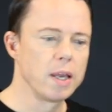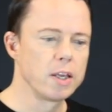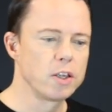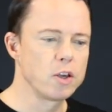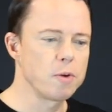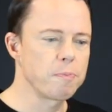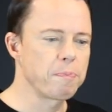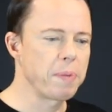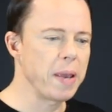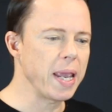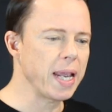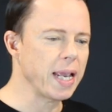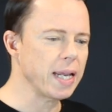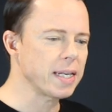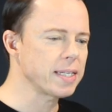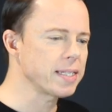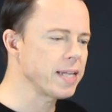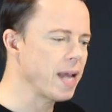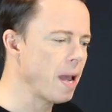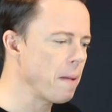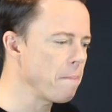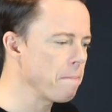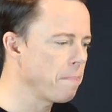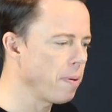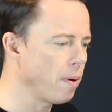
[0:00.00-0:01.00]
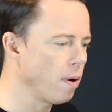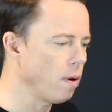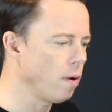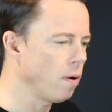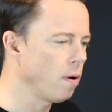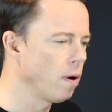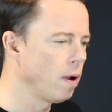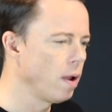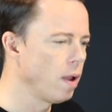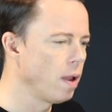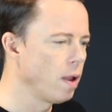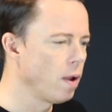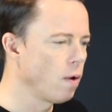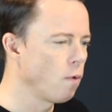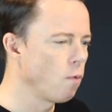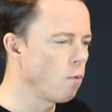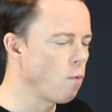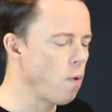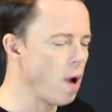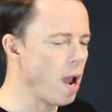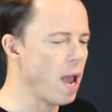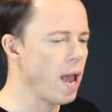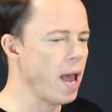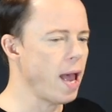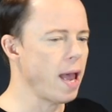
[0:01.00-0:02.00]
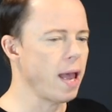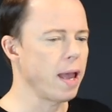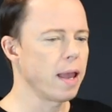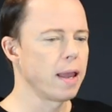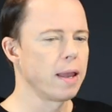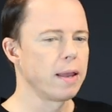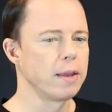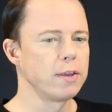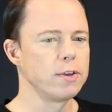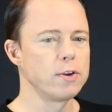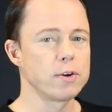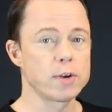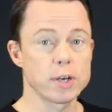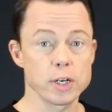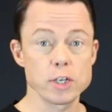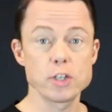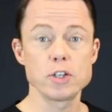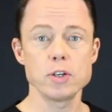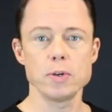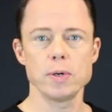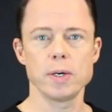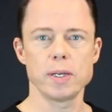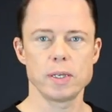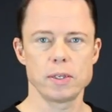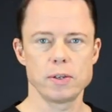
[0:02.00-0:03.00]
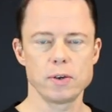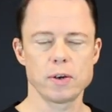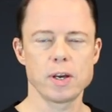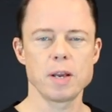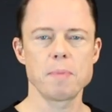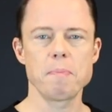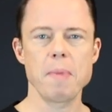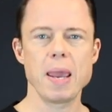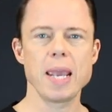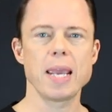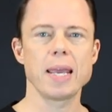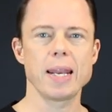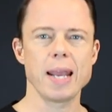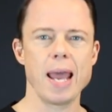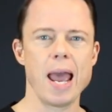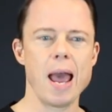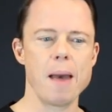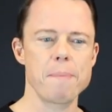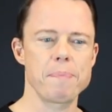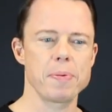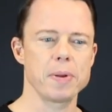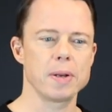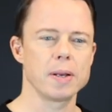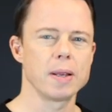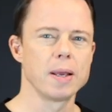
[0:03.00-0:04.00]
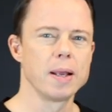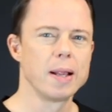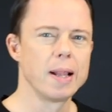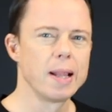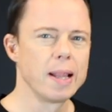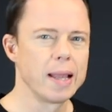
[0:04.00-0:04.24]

You pick a tempo where you can do it, you can make it happen.